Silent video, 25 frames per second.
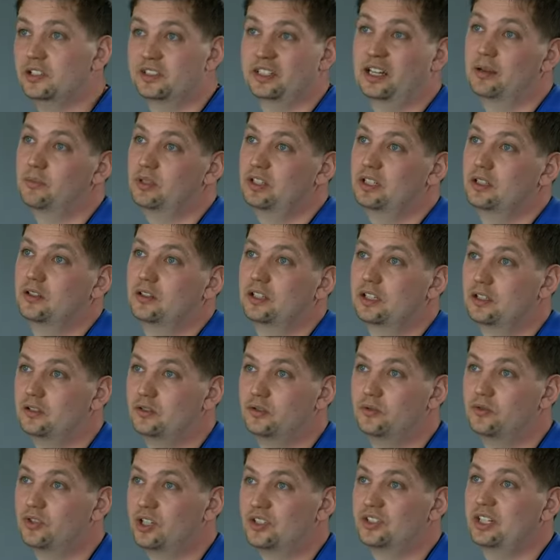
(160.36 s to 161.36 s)
It's something
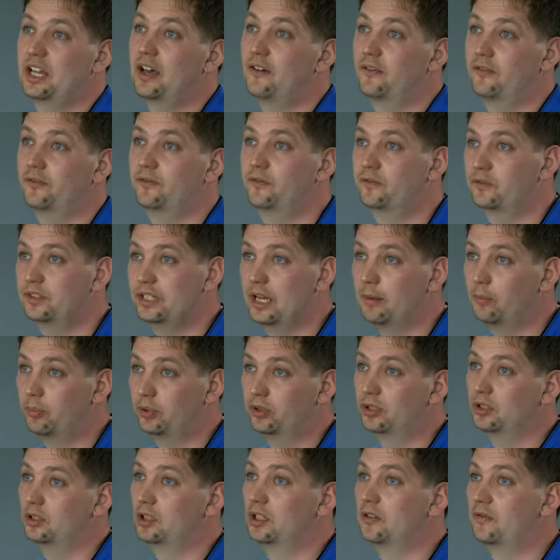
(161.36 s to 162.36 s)
that you just have
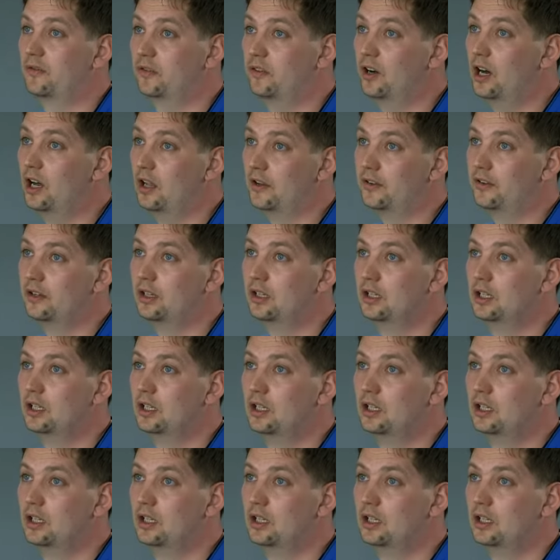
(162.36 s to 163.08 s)
temporarily fun,